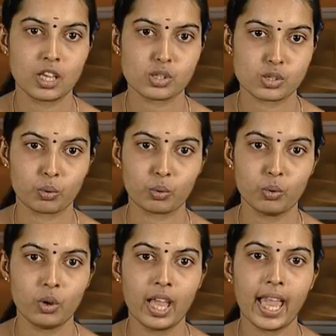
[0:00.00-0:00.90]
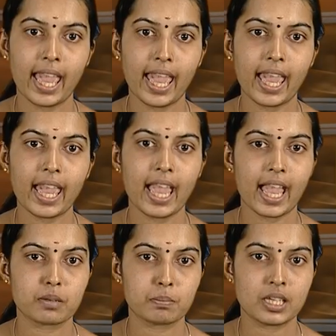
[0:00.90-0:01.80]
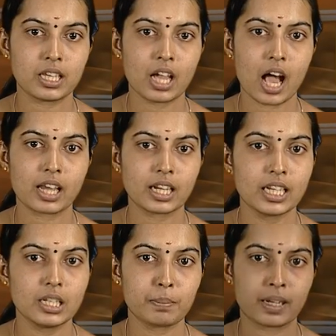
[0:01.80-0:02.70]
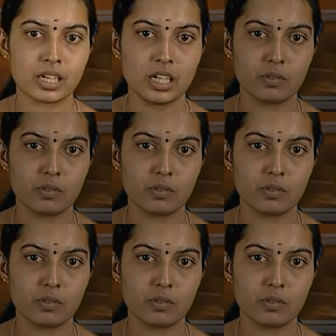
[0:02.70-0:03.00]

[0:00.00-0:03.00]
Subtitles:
So, A and B are independent